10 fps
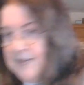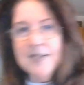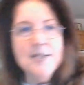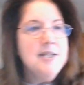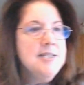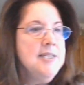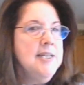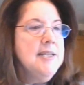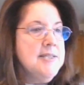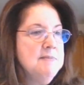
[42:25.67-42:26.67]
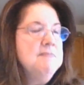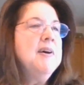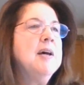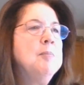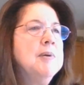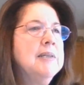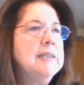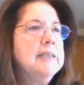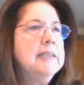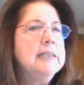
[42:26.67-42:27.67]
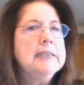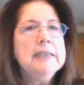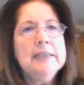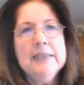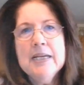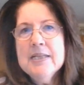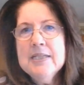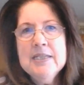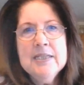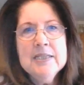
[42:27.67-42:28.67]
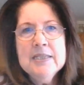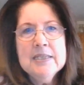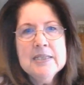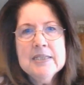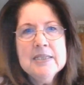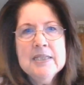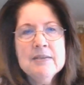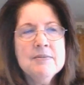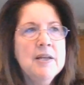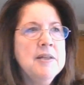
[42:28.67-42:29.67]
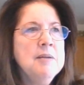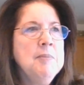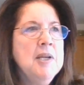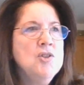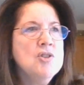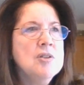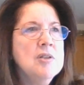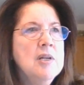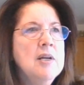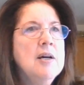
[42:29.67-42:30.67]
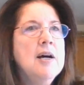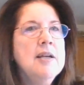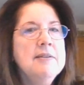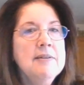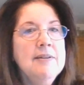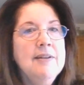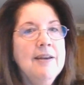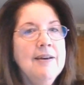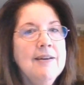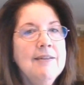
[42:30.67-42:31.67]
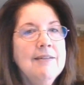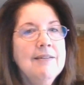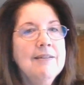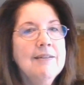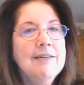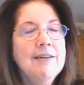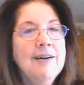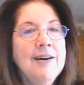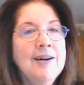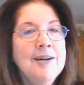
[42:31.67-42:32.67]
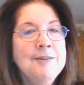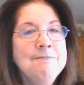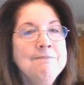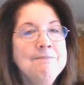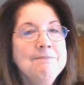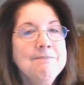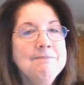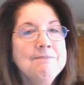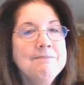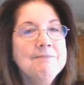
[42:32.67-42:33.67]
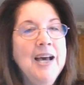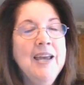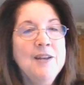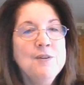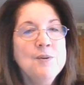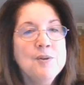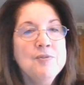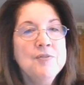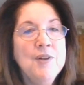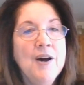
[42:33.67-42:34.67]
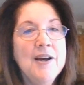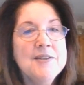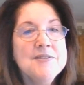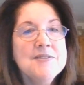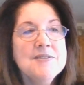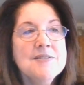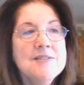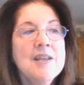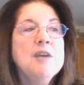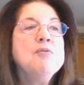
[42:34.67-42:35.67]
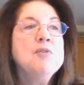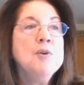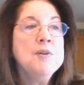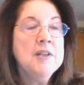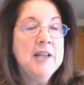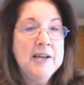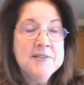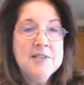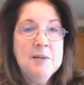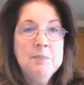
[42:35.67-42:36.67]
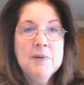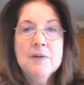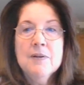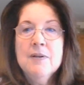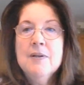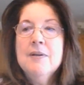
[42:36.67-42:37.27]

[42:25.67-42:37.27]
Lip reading: Then I did get some fabric, nothing, nothing major. I did get, I had to order floss, like for the Last Supper